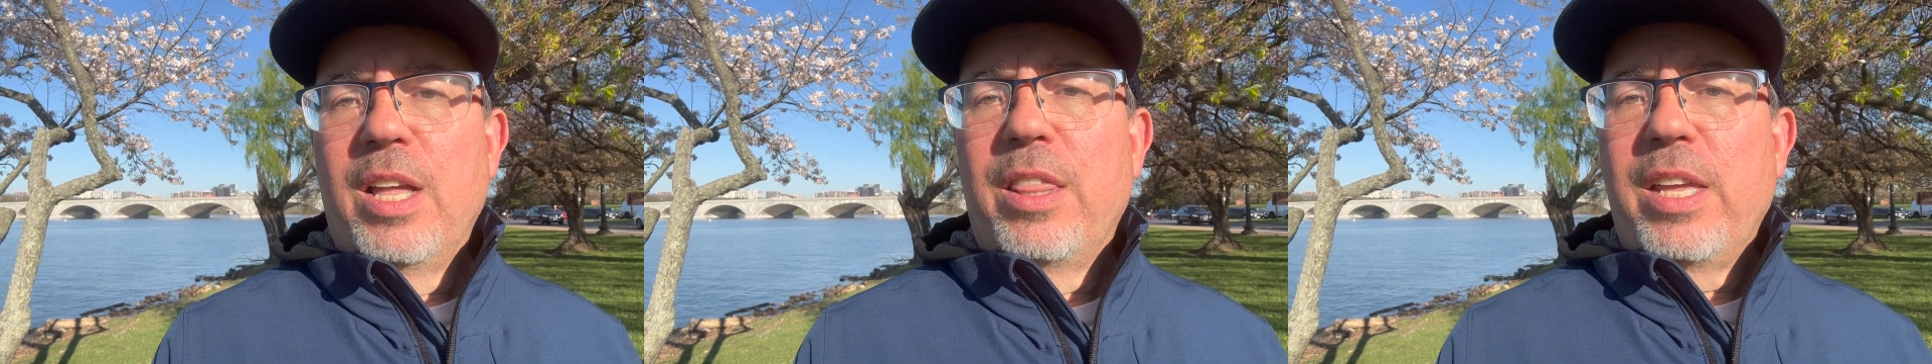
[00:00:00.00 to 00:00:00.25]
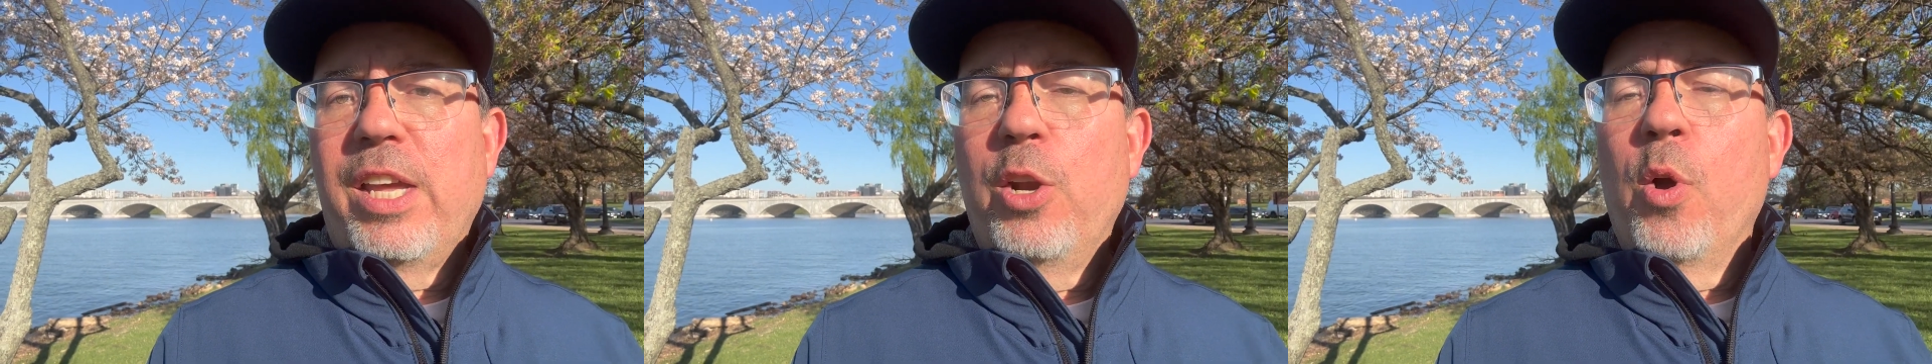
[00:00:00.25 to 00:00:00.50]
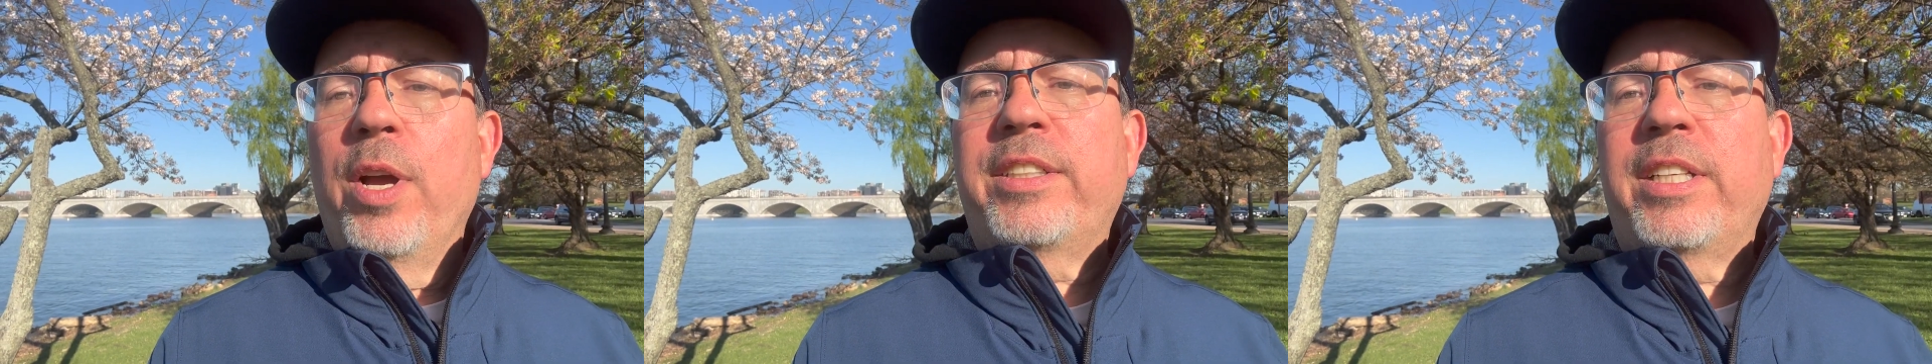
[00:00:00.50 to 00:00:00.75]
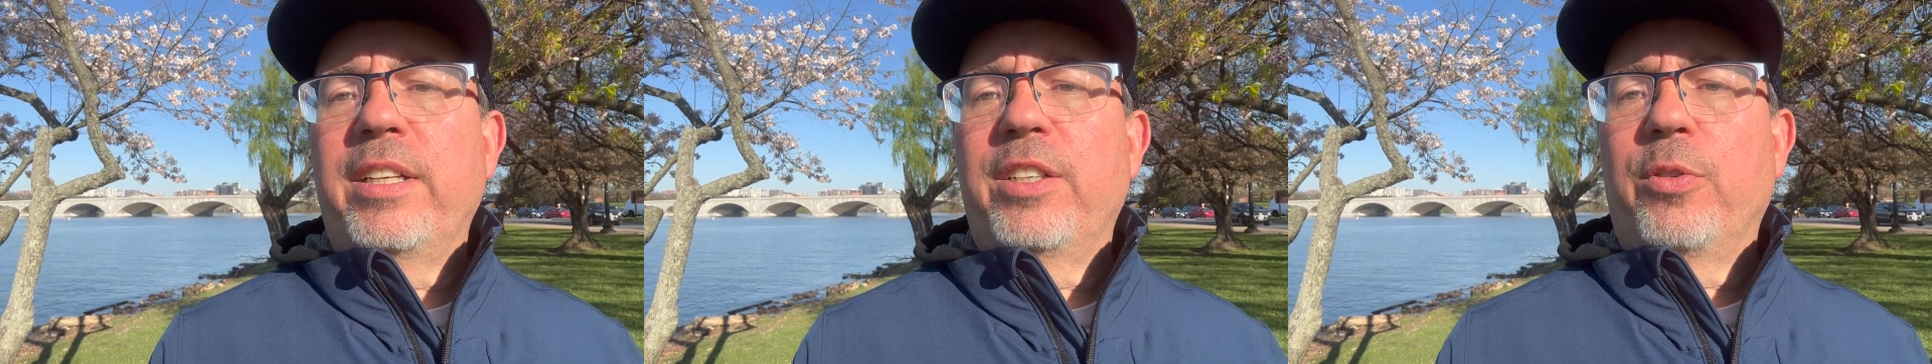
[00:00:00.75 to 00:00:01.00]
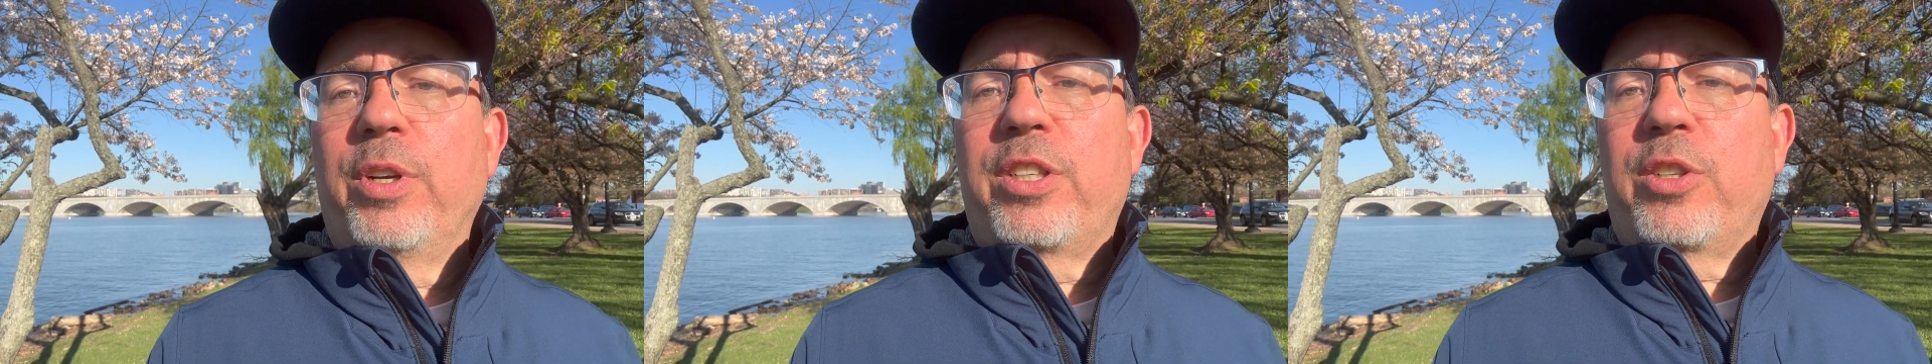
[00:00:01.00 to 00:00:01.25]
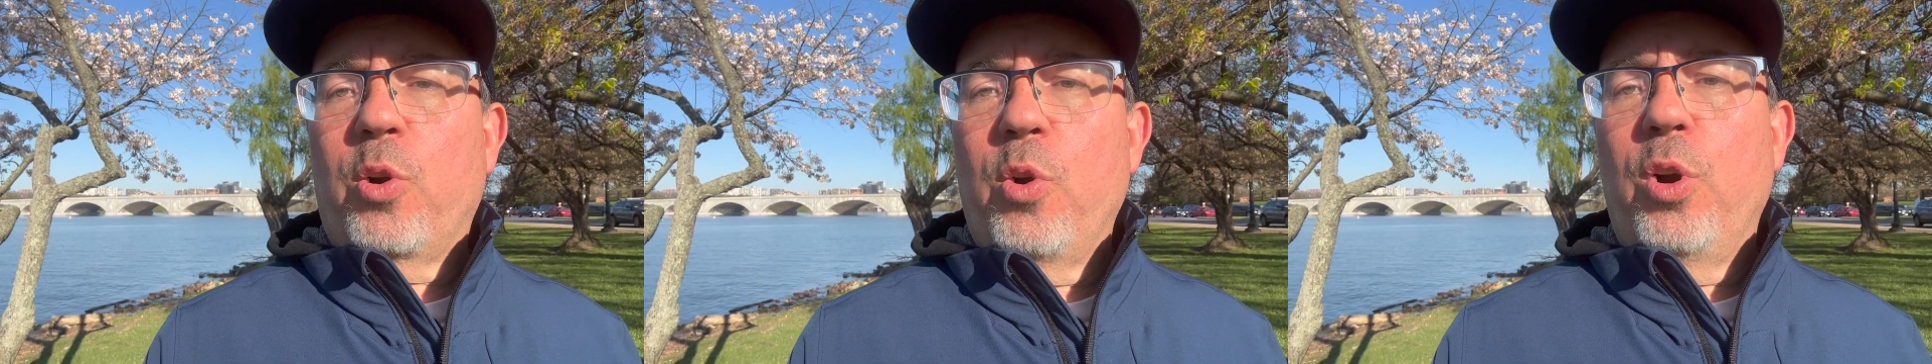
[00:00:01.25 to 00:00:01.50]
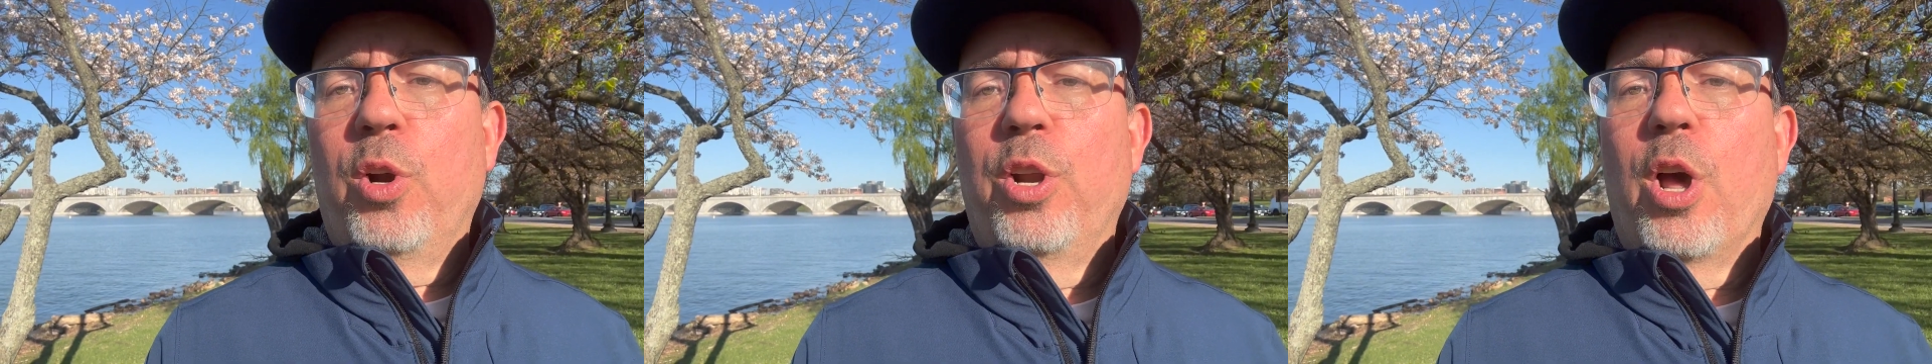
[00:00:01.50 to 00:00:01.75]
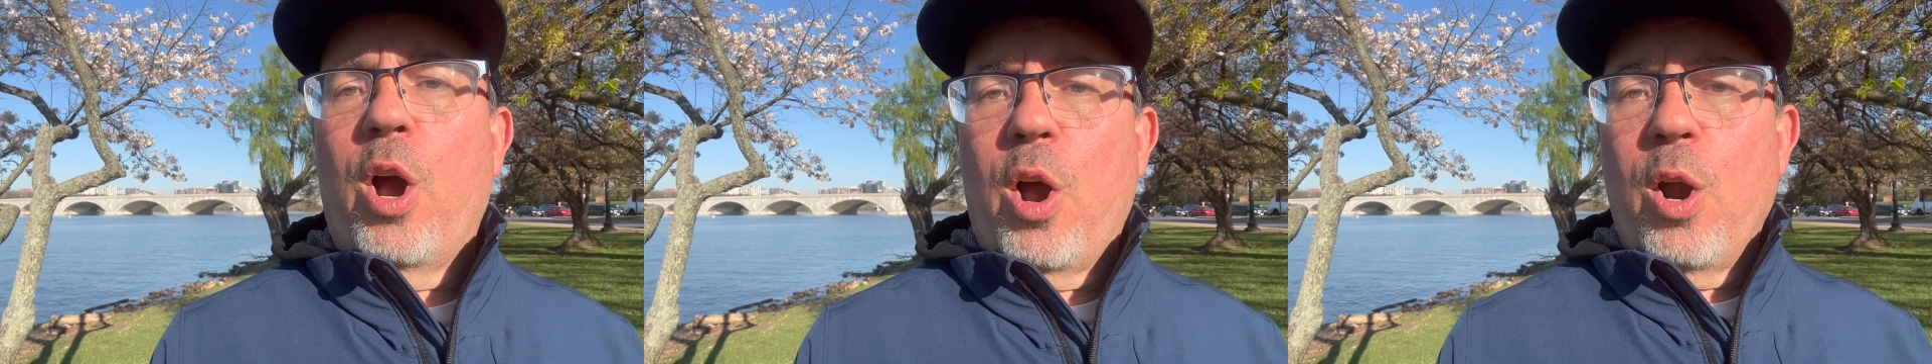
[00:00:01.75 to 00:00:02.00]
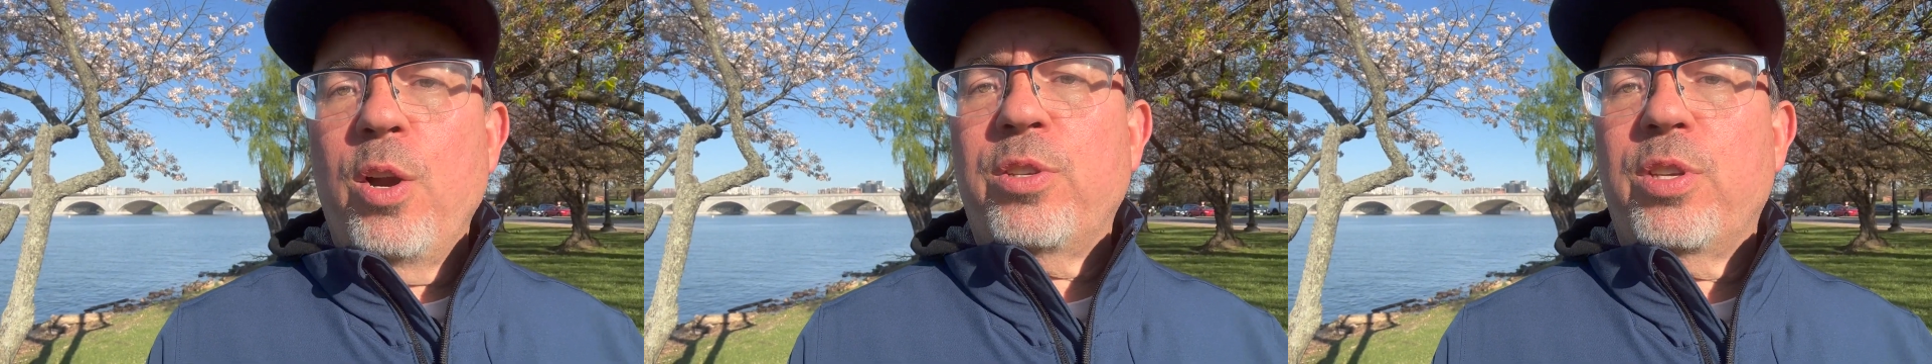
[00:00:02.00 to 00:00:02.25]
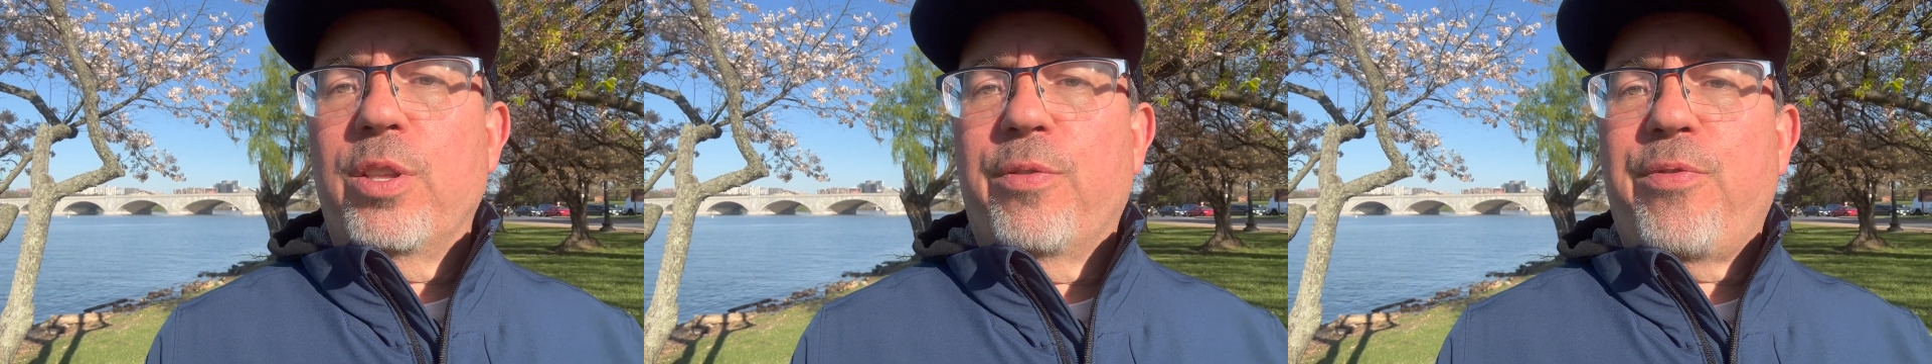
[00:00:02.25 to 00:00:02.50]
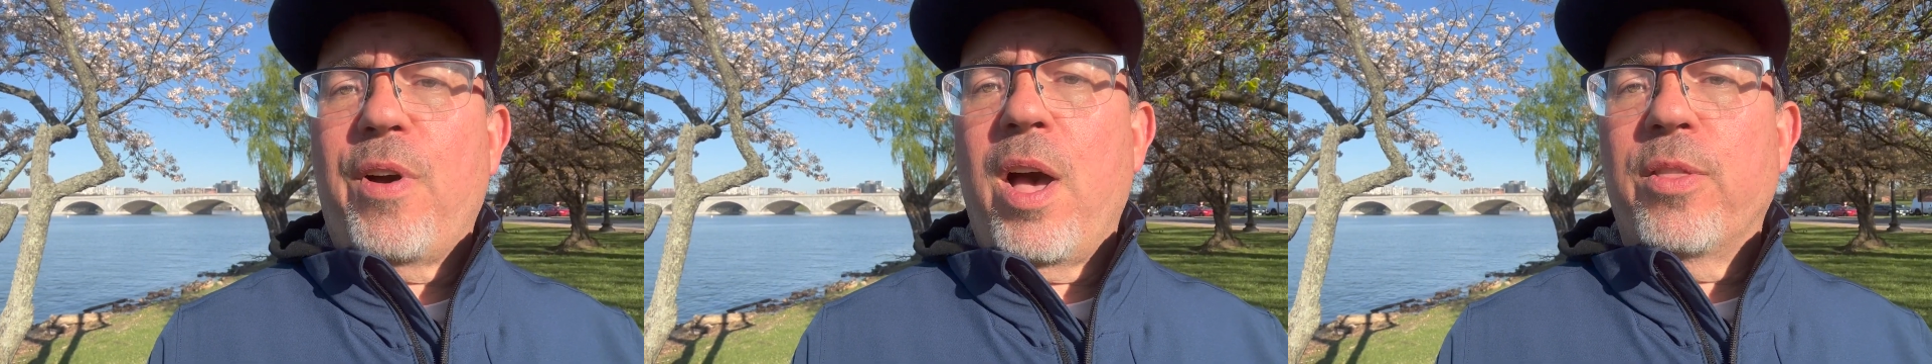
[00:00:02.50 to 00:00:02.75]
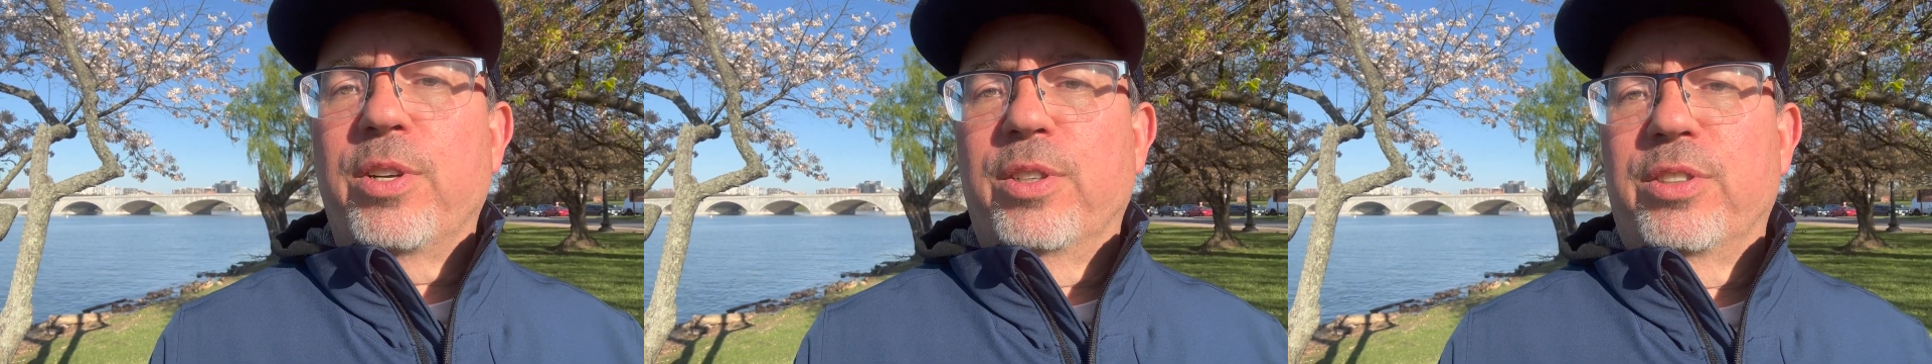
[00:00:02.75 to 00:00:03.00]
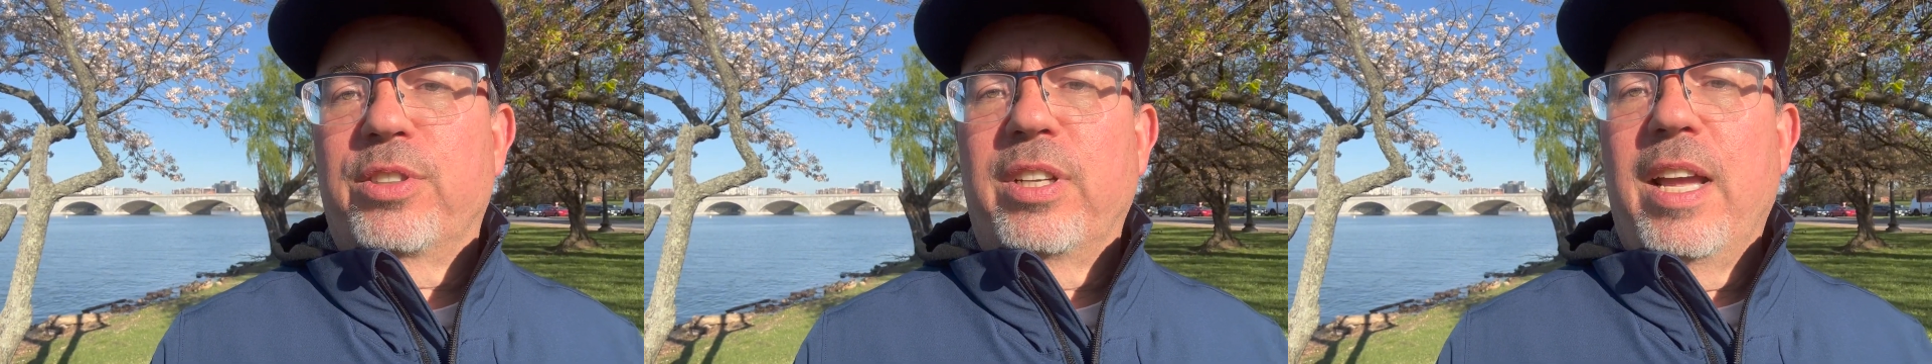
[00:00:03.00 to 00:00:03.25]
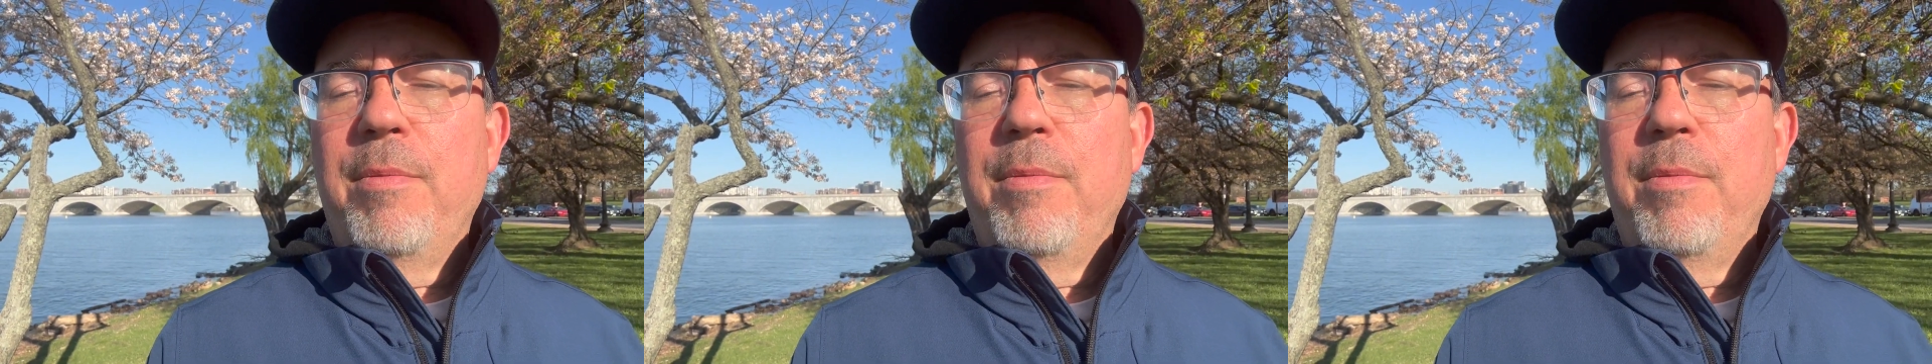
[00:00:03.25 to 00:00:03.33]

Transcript: the anointing to return the hearts of the fathers